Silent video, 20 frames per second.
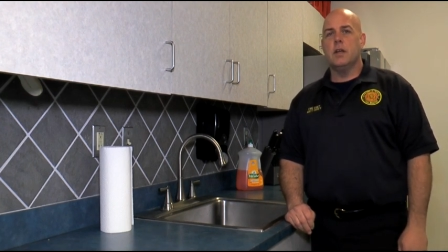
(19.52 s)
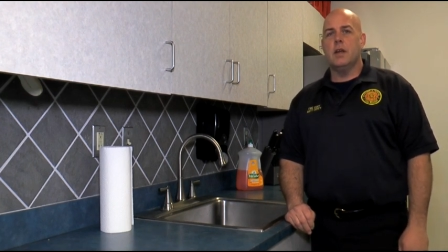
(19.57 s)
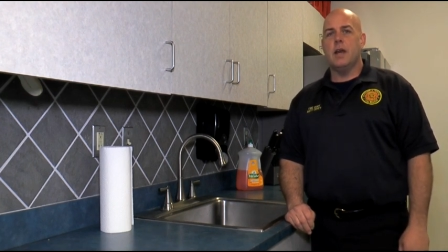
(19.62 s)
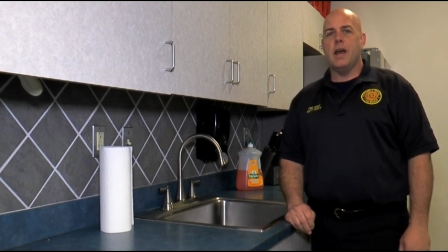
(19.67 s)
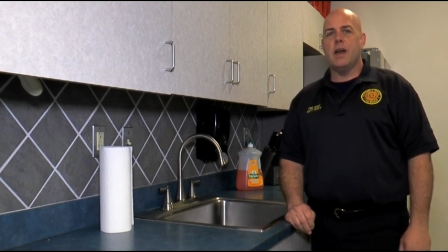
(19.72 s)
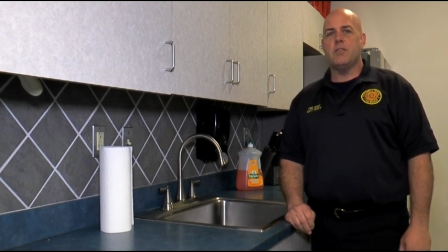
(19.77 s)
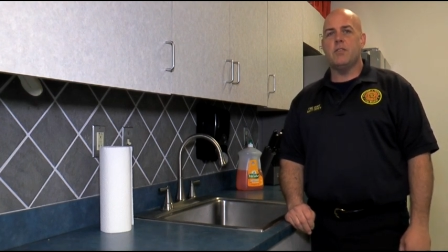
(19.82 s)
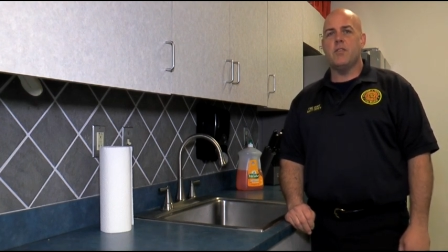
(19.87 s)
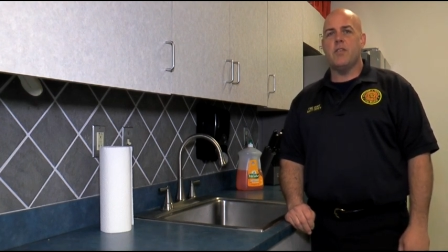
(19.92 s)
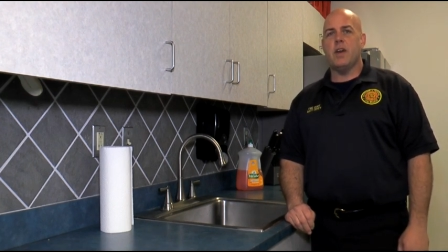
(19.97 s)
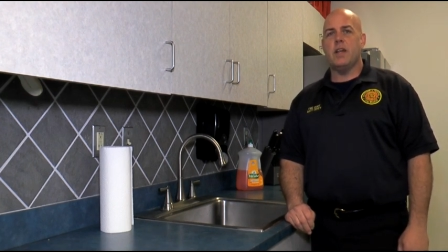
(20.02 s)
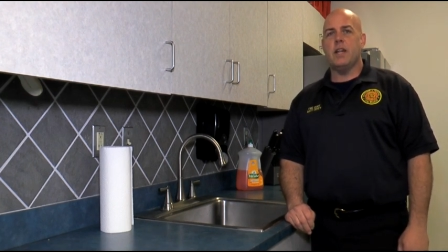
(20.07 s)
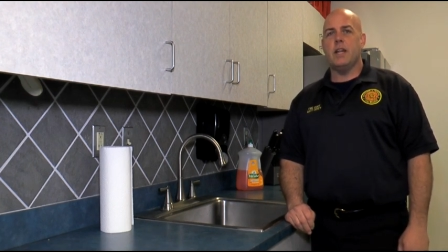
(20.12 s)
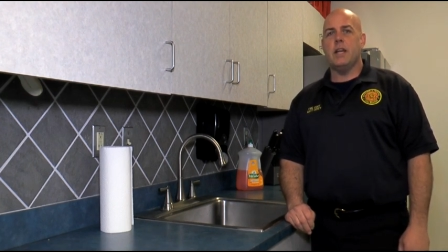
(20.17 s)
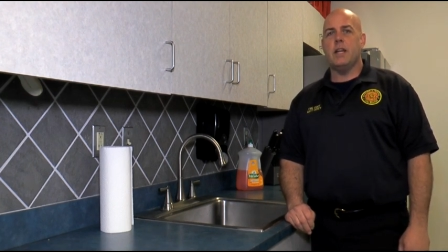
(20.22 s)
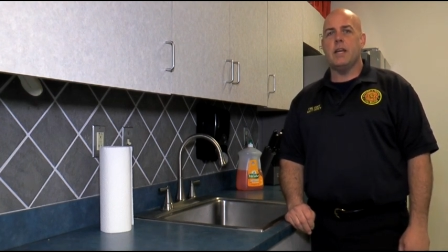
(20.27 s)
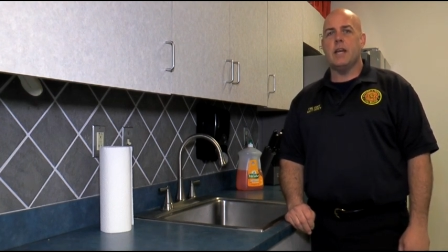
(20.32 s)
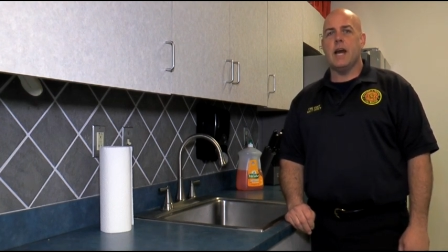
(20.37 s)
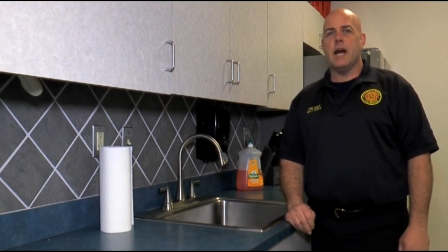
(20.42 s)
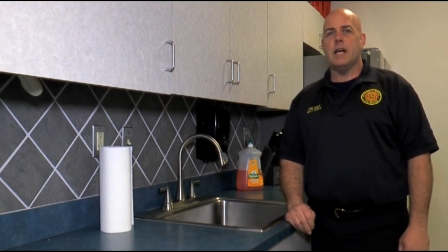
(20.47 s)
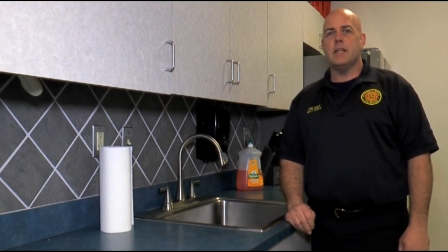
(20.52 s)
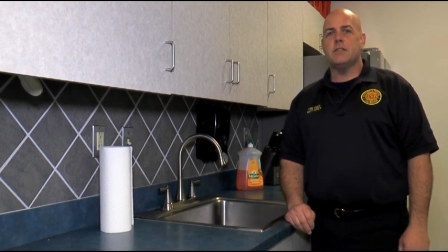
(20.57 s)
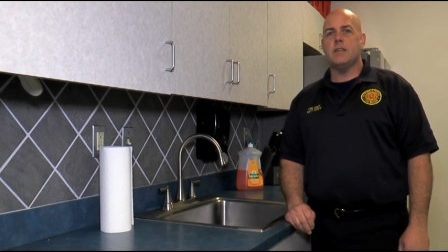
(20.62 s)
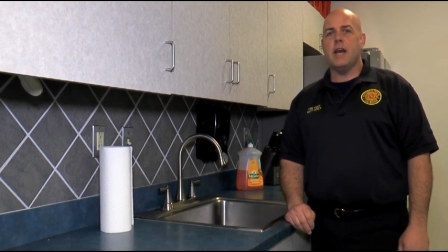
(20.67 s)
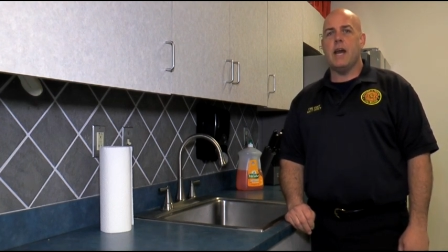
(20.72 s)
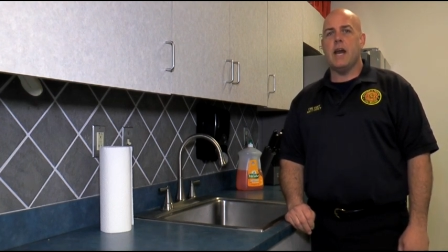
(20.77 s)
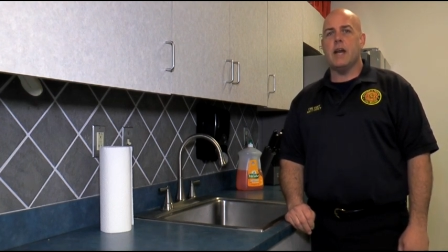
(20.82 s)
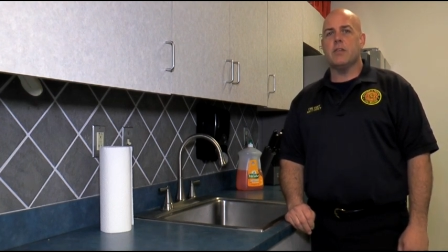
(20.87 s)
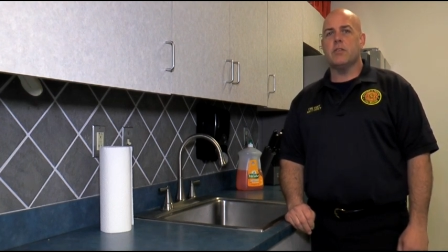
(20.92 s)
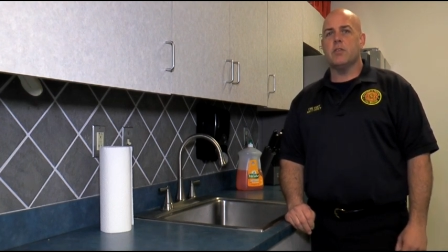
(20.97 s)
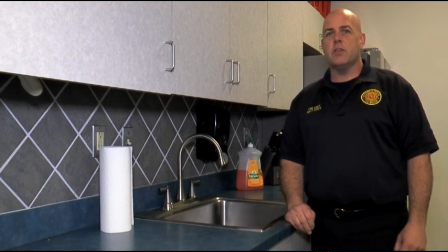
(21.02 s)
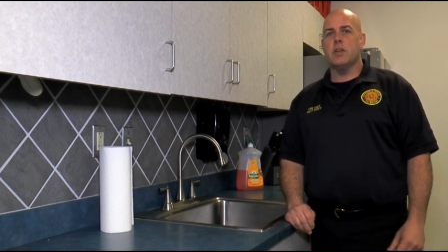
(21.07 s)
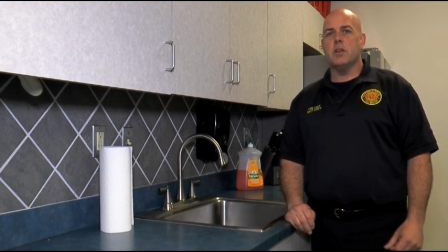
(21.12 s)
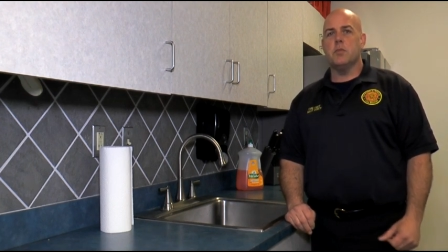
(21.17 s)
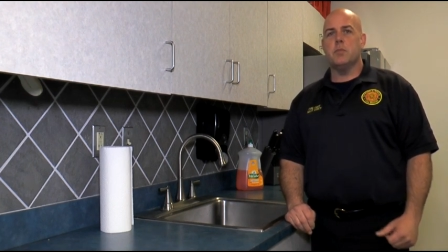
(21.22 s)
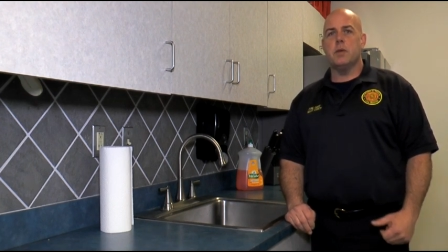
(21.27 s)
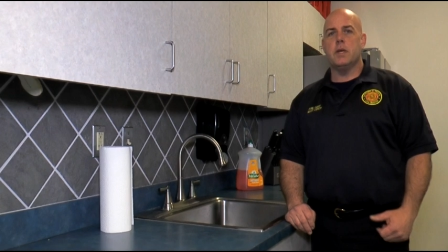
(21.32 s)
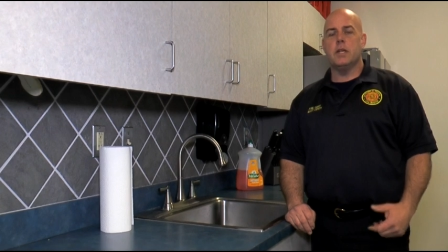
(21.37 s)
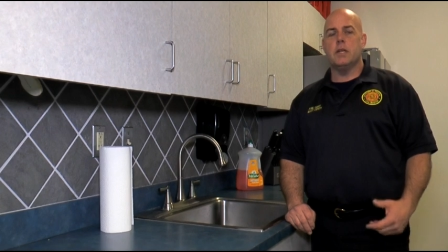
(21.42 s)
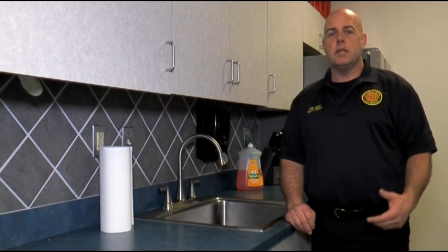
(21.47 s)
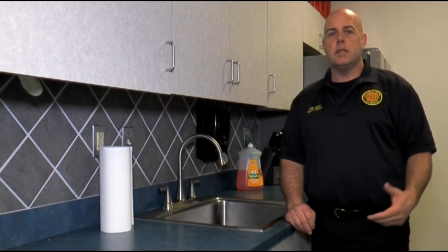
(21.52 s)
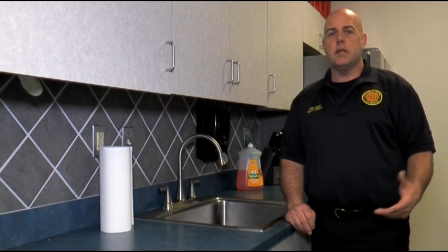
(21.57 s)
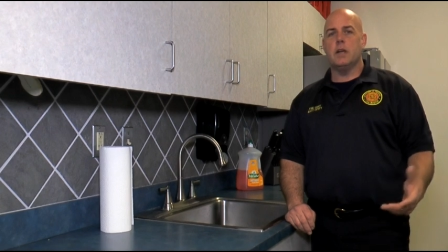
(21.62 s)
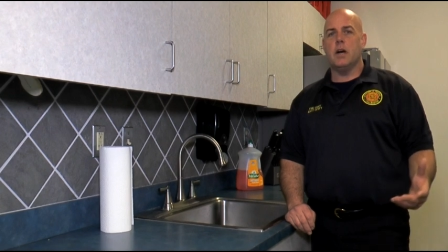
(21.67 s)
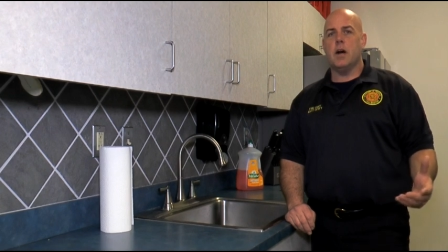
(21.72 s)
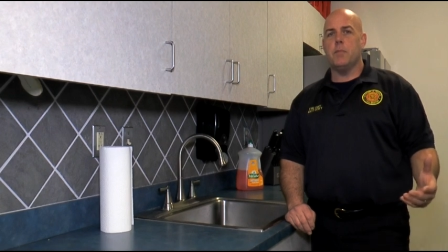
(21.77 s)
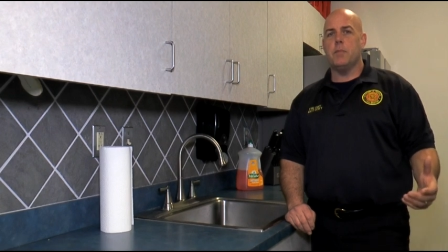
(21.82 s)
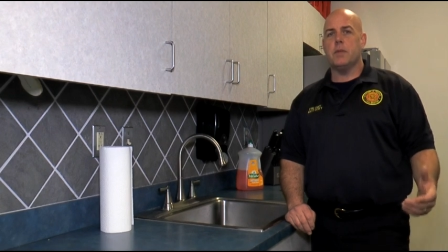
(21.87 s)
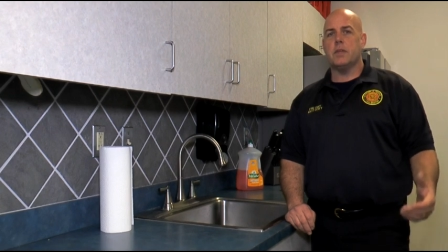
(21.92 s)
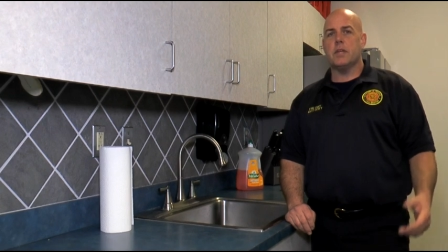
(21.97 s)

after you've had any contact or you've been up